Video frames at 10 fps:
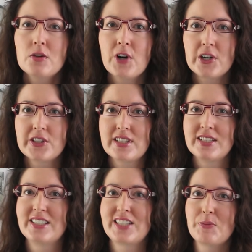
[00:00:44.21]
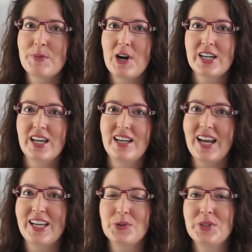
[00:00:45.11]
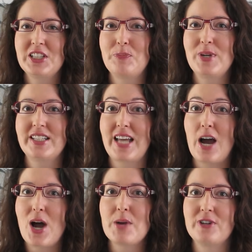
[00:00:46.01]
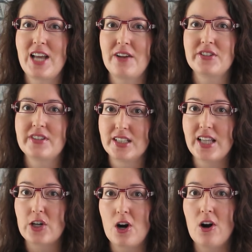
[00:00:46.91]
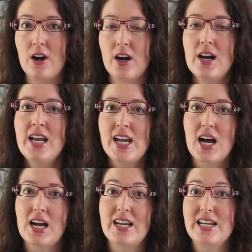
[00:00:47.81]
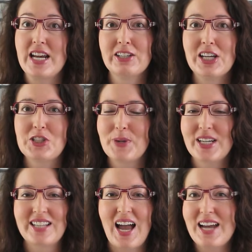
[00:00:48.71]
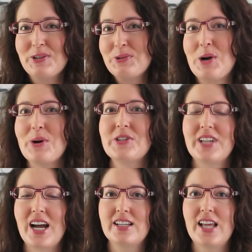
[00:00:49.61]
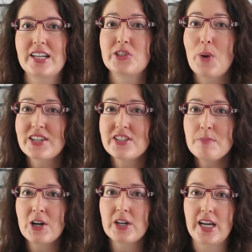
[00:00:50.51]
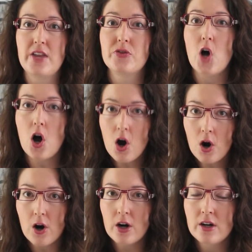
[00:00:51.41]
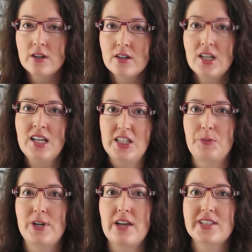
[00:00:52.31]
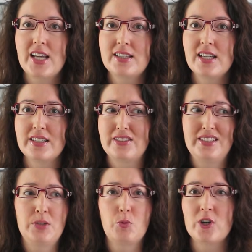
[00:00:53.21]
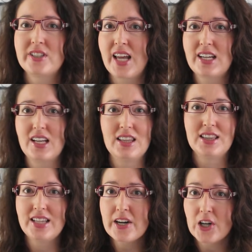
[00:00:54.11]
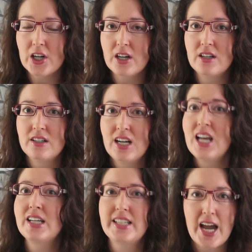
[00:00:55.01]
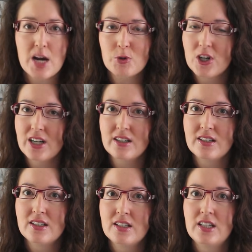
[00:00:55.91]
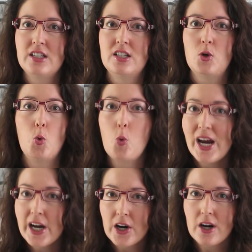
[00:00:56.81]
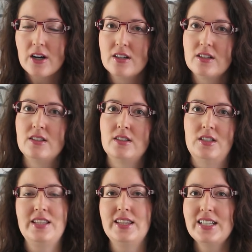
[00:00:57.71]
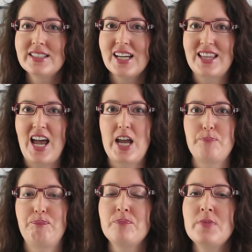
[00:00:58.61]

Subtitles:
First, since I'm American, I can only speak to how I pronounce the letter R in English because I don't know other dialects. So as an American, the R is pronounced like this. It's in words like letter, camera, where, things like that.